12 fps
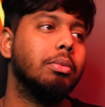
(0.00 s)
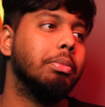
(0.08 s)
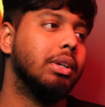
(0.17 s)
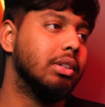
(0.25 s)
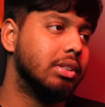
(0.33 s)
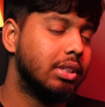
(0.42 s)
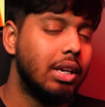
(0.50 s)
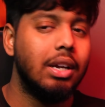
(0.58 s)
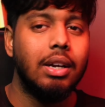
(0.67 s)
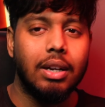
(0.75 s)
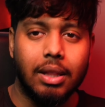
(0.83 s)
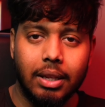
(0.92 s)
because
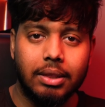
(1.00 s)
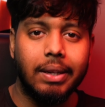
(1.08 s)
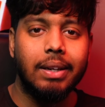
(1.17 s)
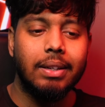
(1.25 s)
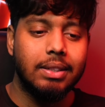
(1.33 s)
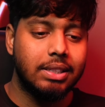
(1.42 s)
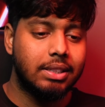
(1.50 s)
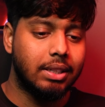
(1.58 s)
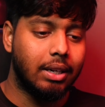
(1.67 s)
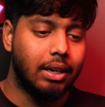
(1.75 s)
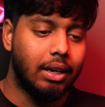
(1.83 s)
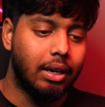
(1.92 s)
the thing is,
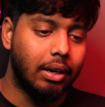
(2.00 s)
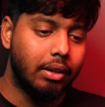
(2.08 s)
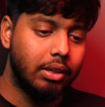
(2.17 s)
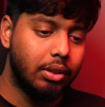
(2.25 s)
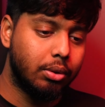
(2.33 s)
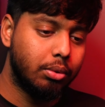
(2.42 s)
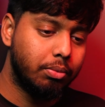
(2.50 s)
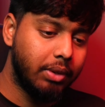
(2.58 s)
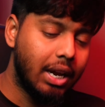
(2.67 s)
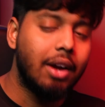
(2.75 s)
we